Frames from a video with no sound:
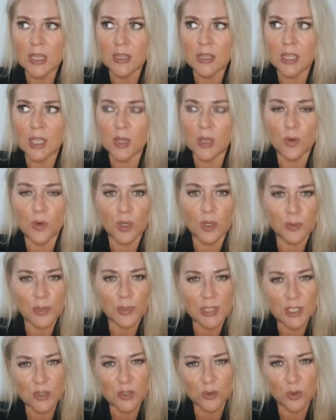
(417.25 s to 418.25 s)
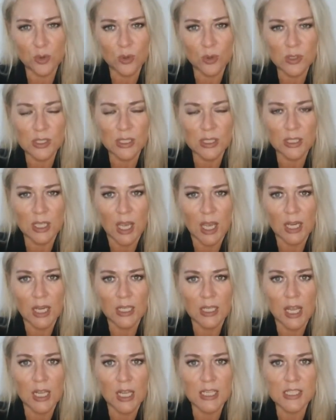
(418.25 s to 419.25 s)
The workplace rules and
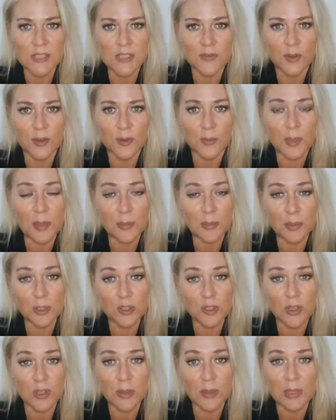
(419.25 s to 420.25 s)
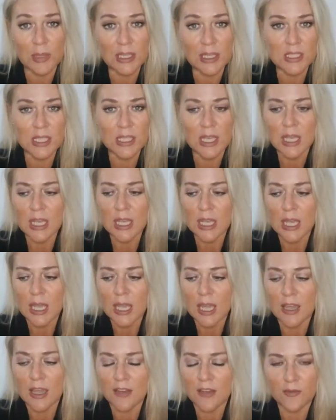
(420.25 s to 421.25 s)
guidelines for people treatment
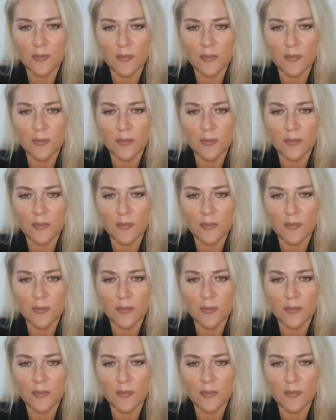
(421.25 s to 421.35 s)
have